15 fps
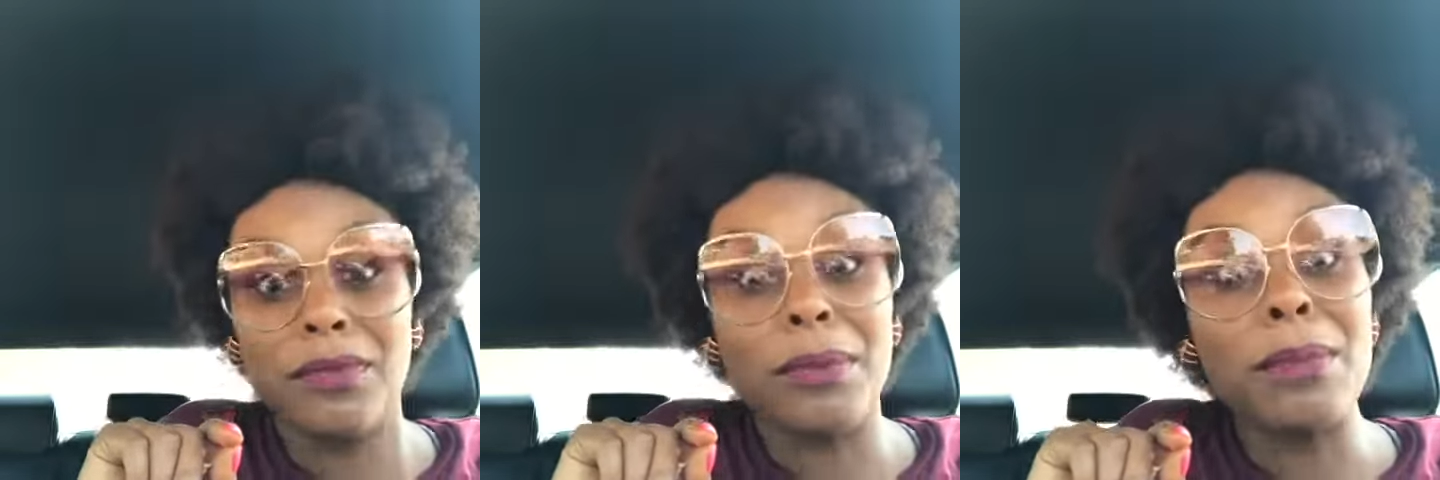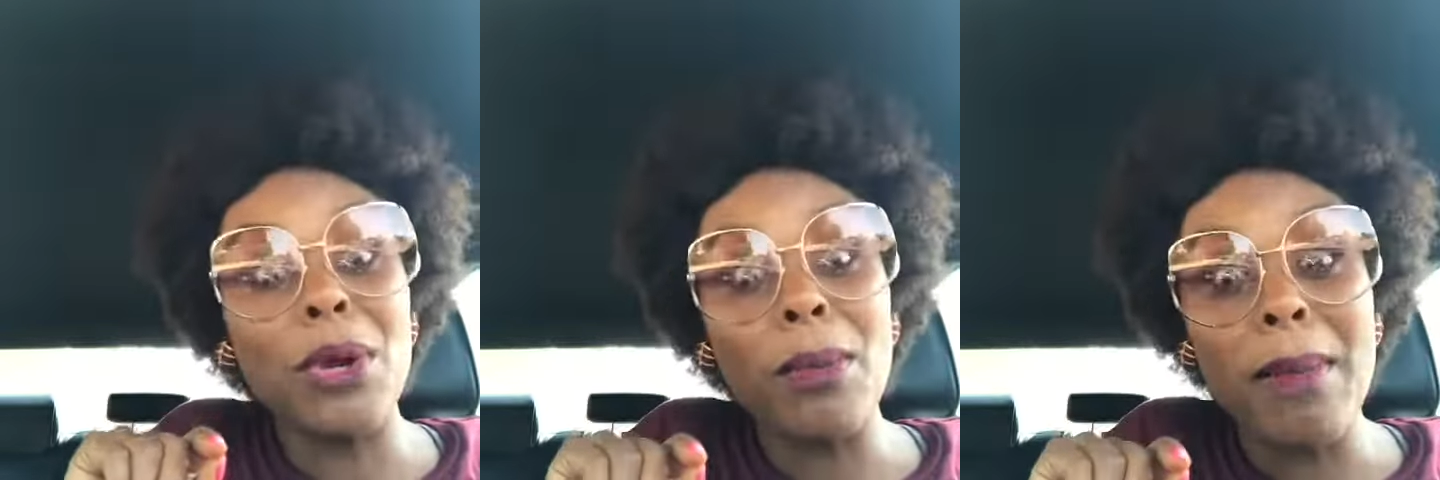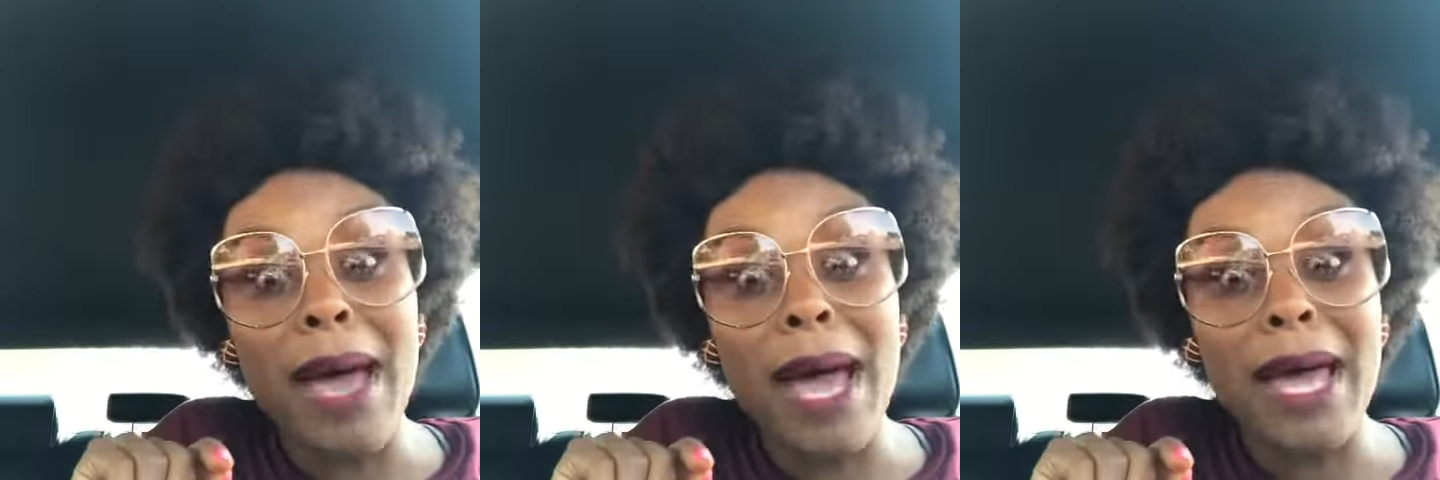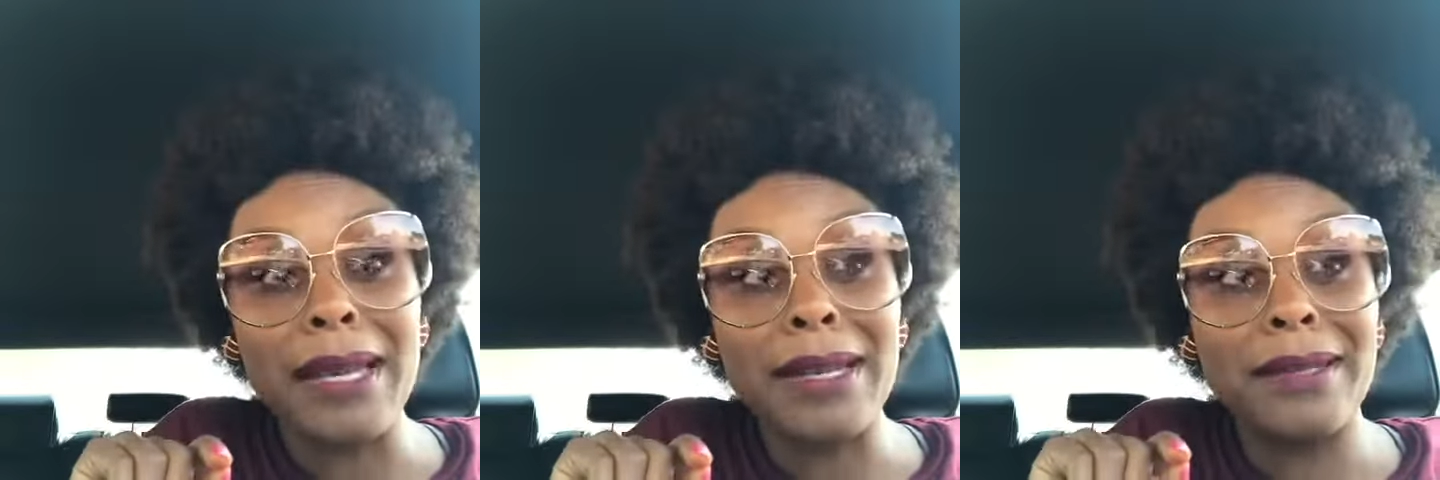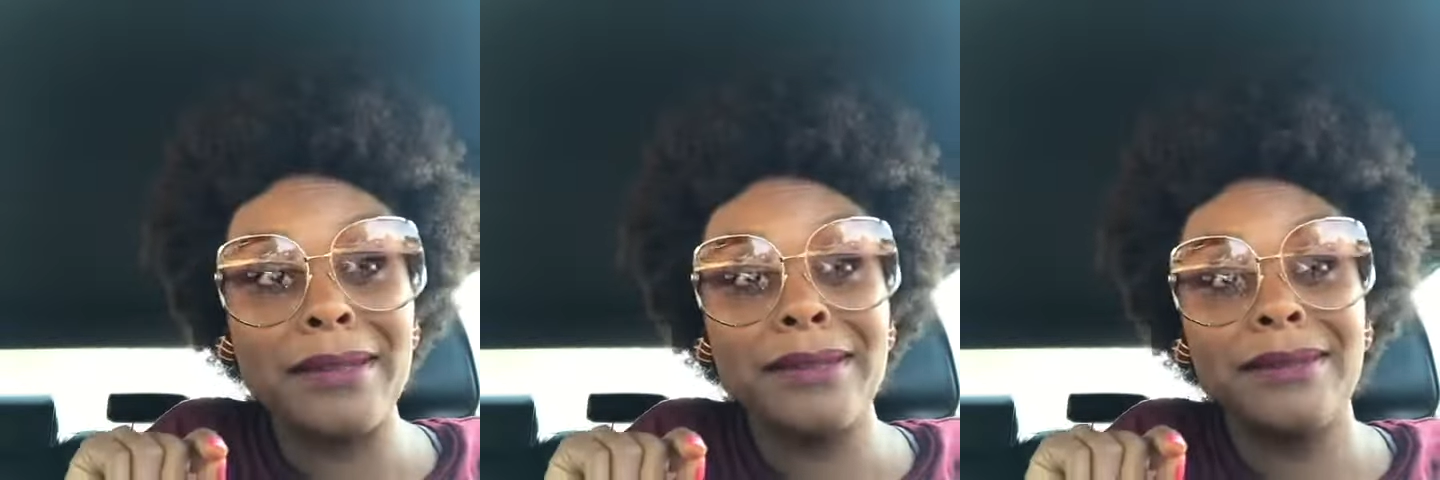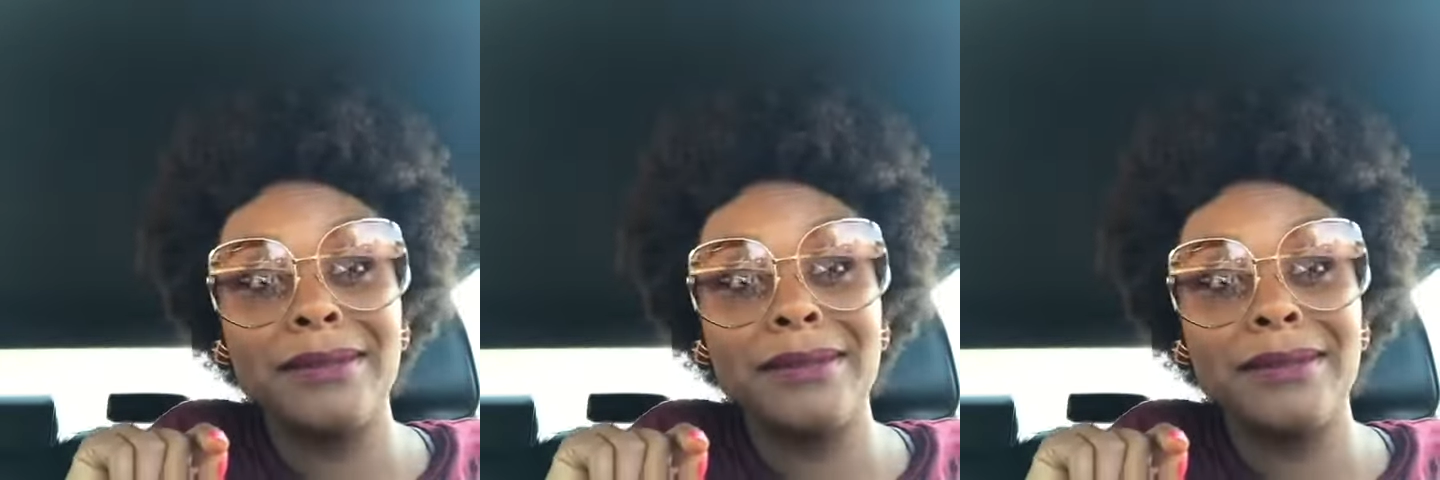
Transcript: from nobody.